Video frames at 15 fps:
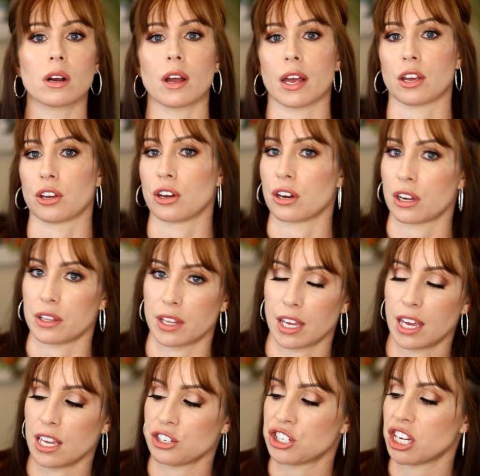work, I can cook in the
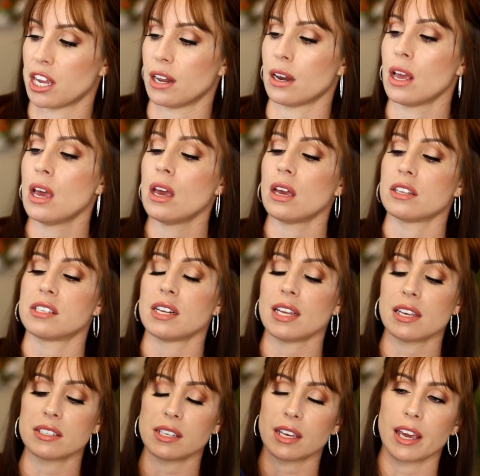kitchen. It's
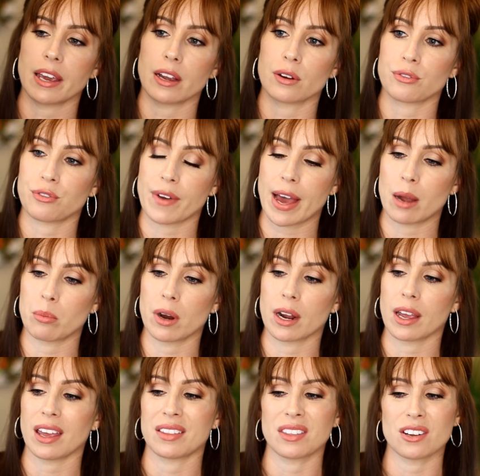an easy care
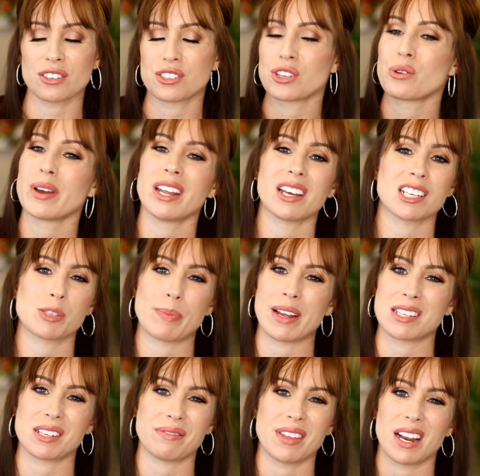fabric and they're so
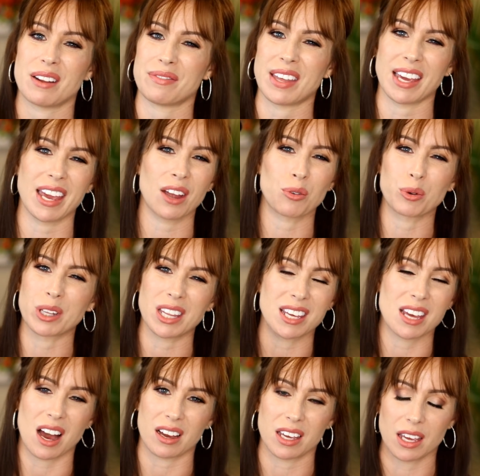inexpensive that if they get
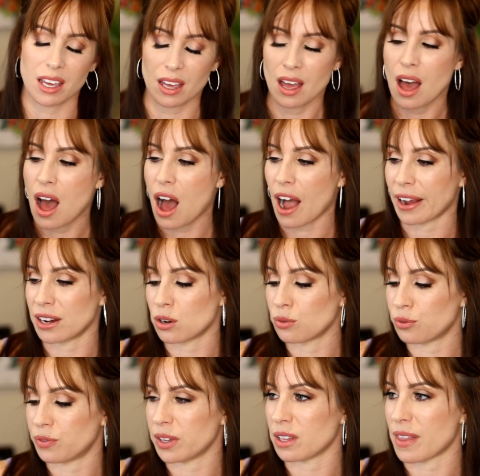really yucky, I
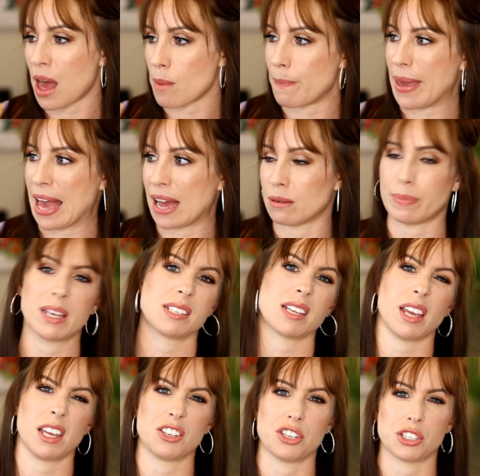don't feel that bad
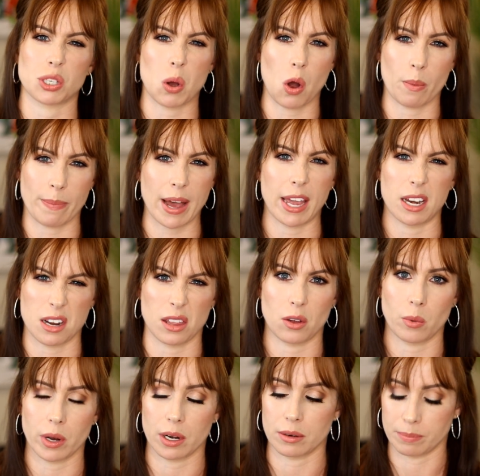because I can just go and buy
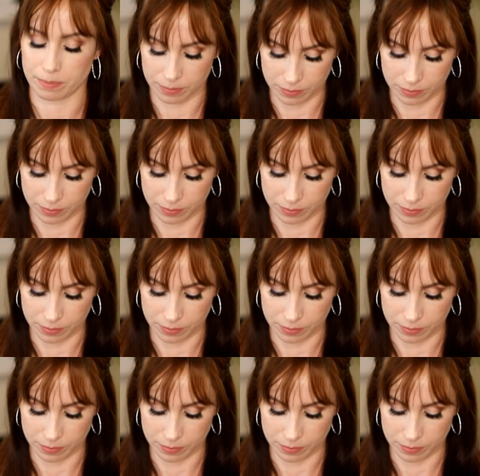another one.